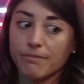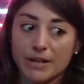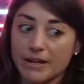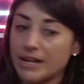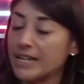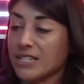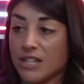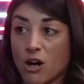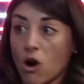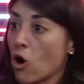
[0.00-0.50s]

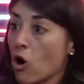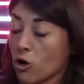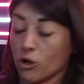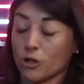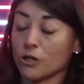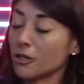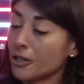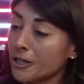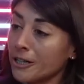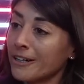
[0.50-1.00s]
is
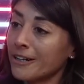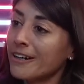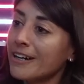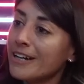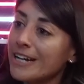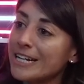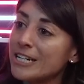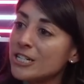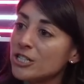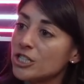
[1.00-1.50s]
harder
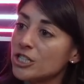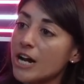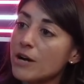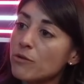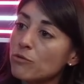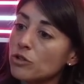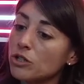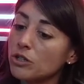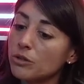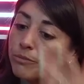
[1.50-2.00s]
in
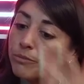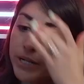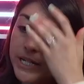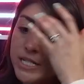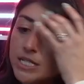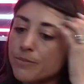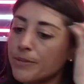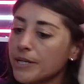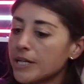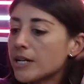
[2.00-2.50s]
general, but
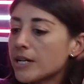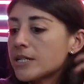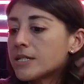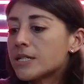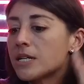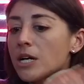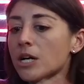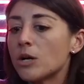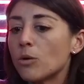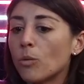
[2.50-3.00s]
it's because
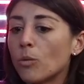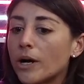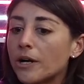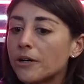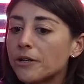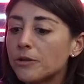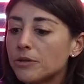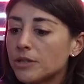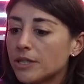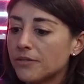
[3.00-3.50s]
where
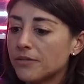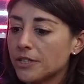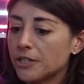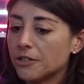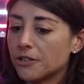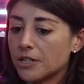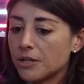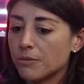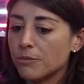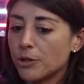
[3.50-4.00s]
you live in
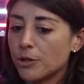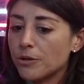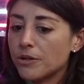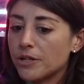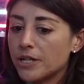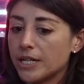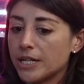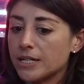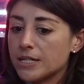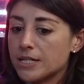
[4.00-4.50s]
your
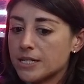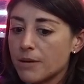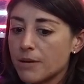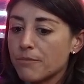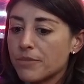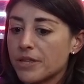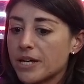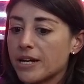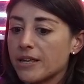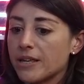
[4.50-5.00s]
community is
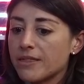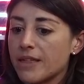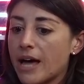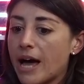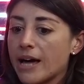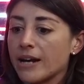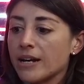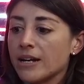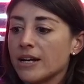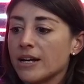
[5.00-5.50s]
something
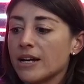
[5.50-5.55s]
that